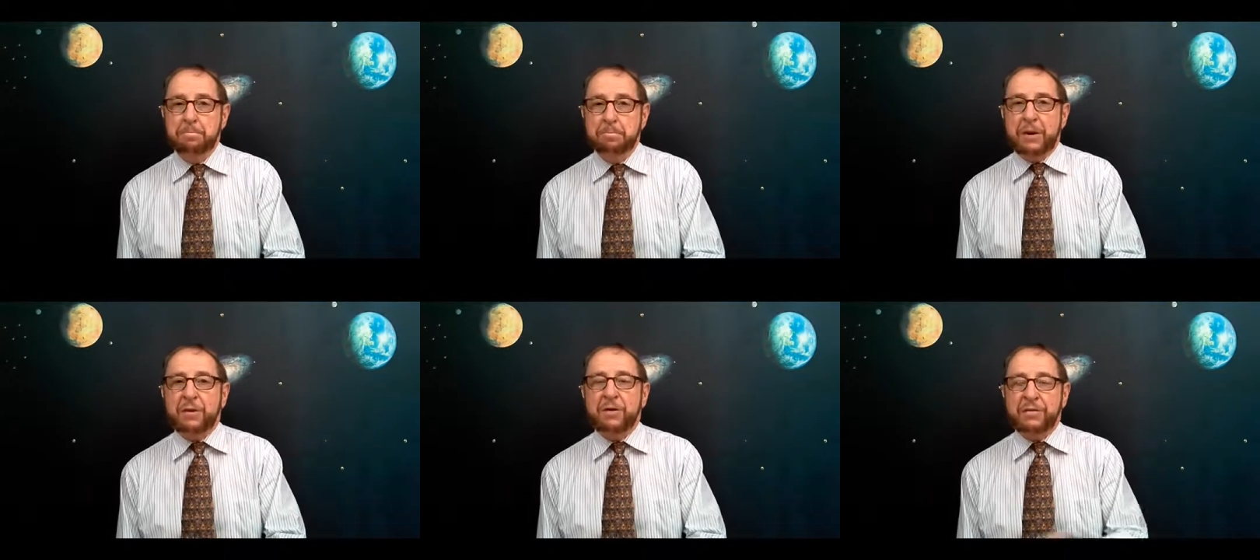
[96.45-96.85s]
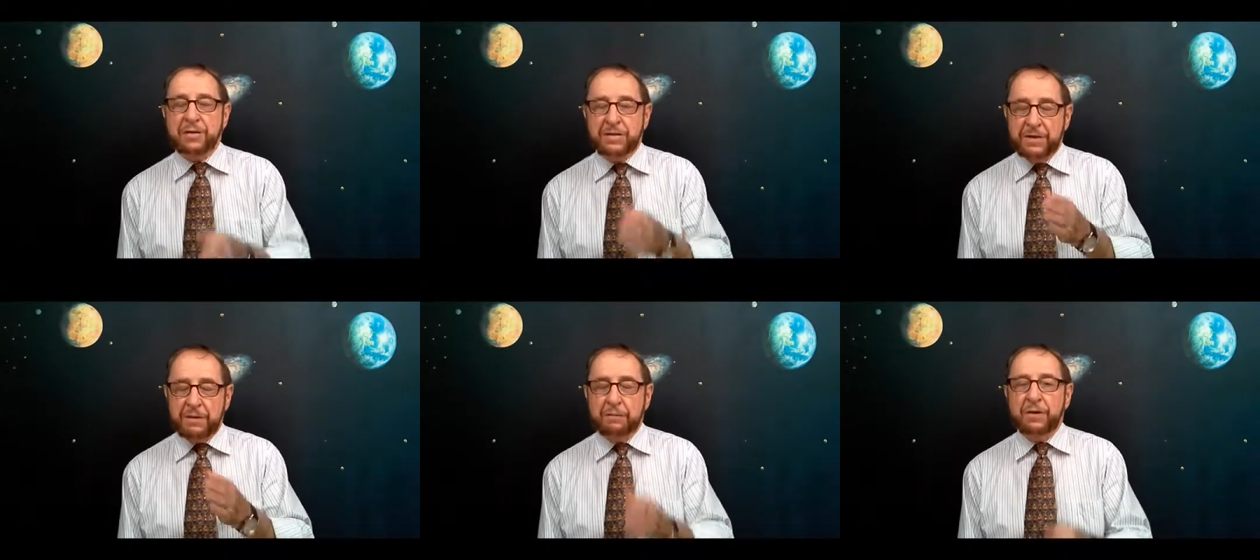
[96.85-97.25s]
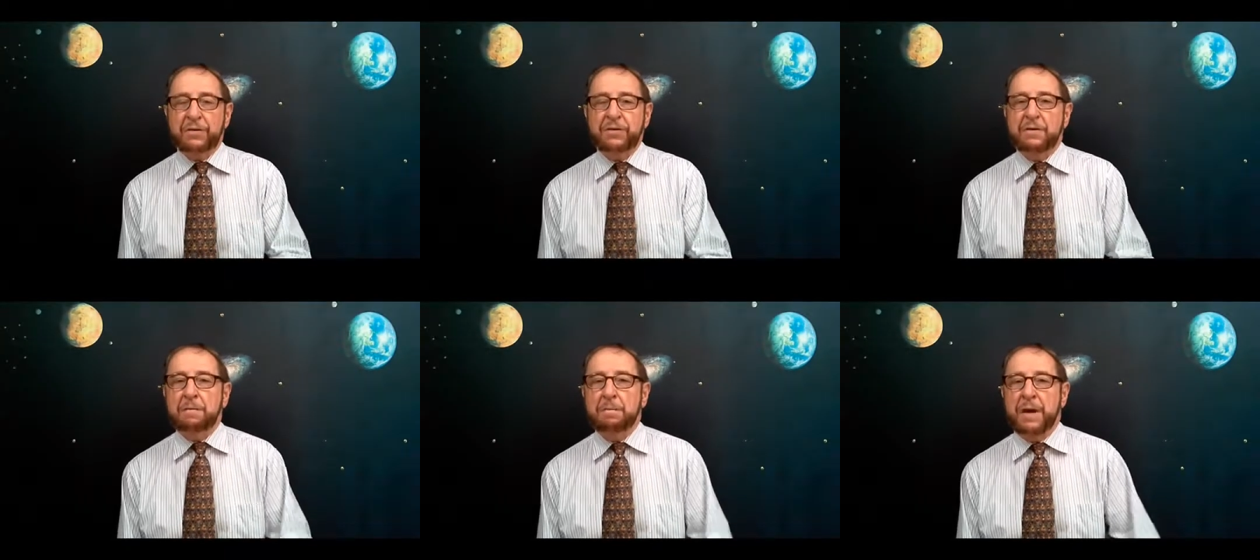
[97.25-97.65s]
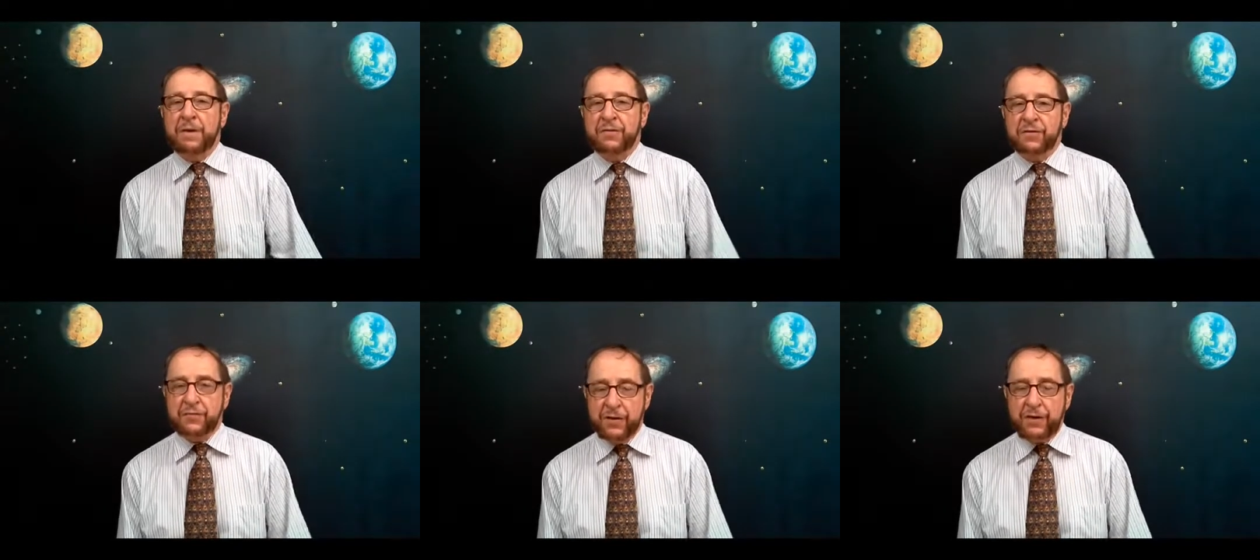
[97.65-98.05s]
because it's a question of
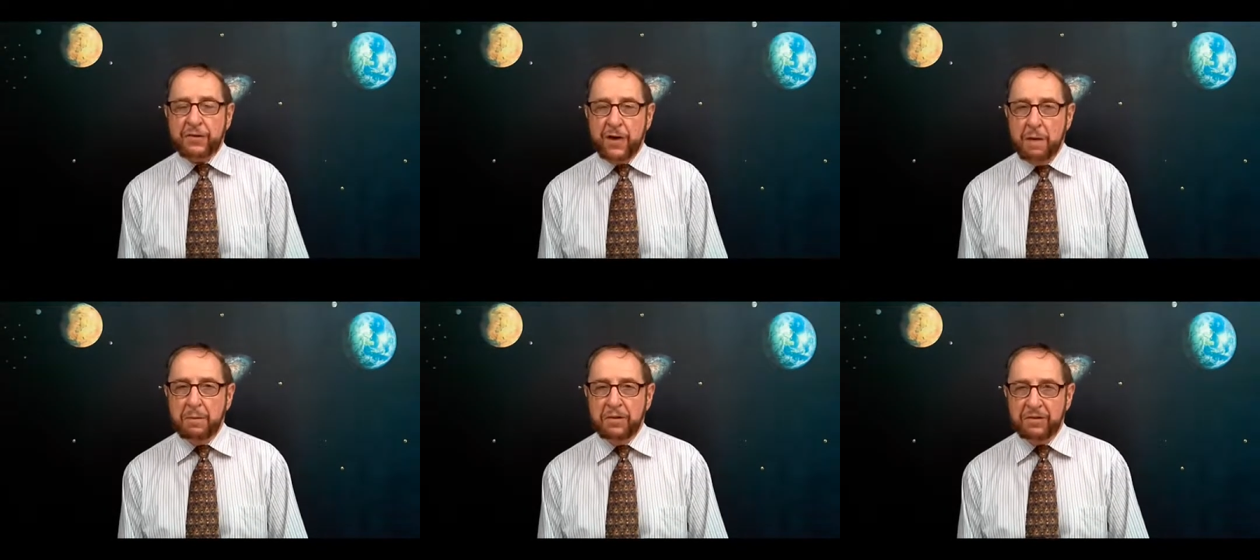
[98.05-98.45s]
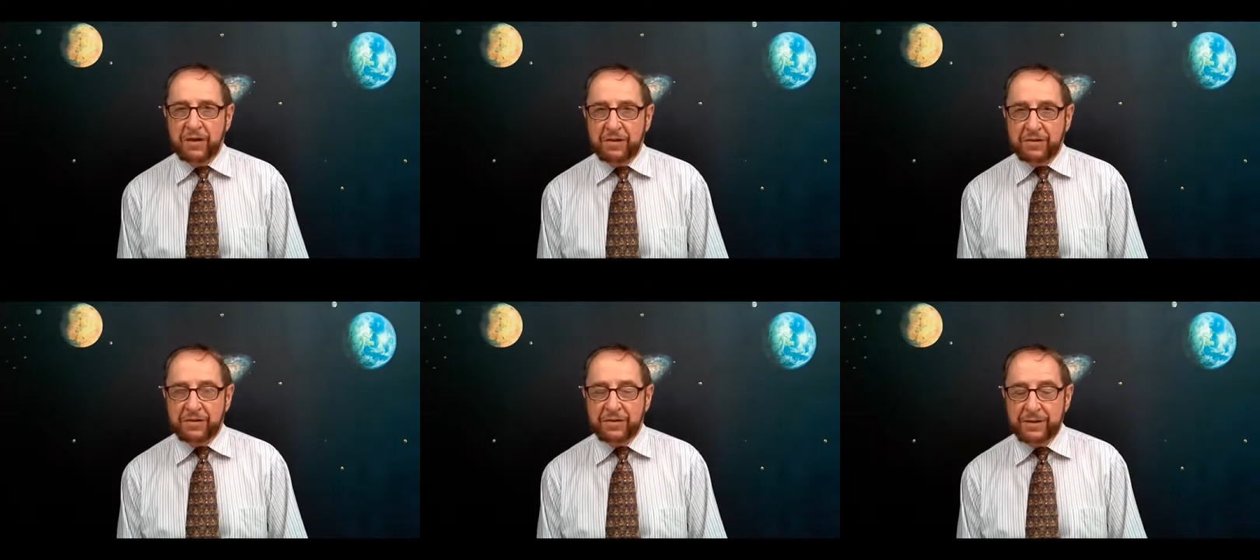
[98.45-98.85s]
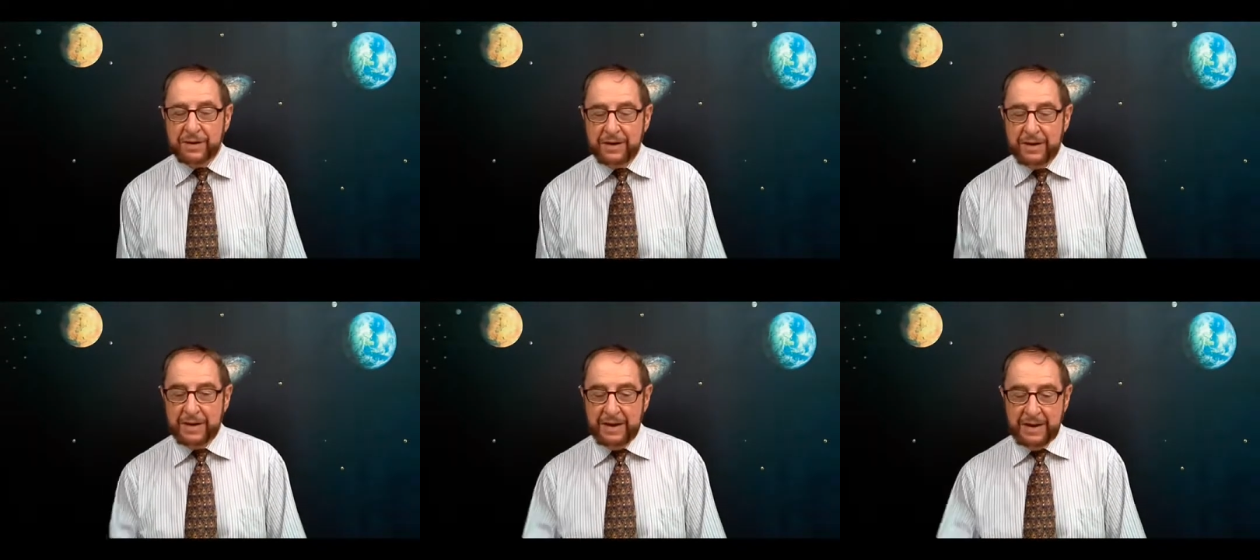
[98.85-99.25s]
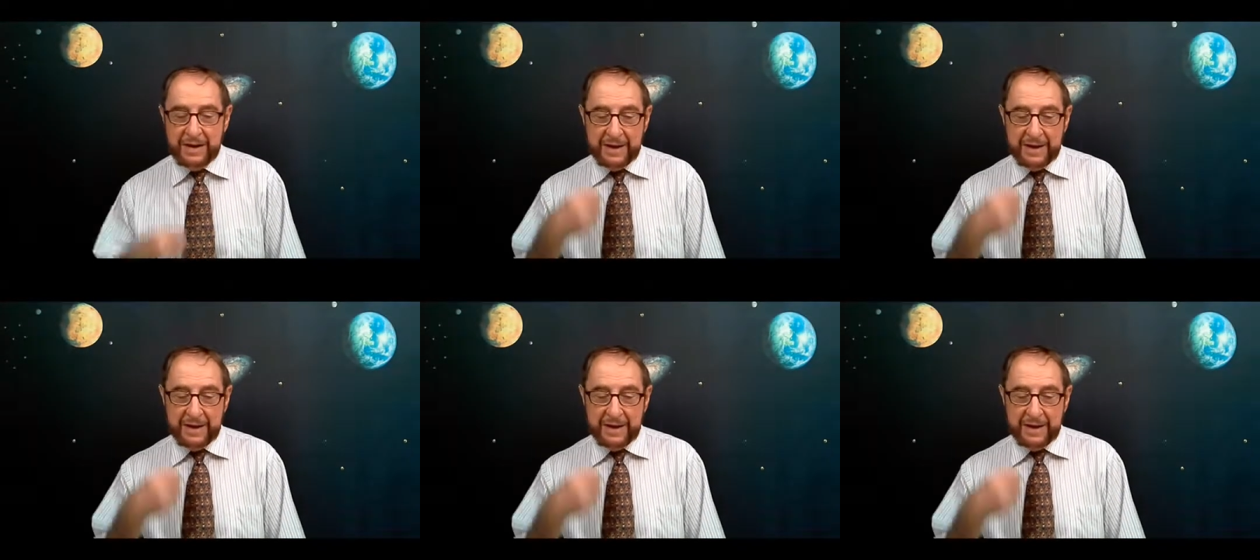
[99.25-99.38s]
strict common sense.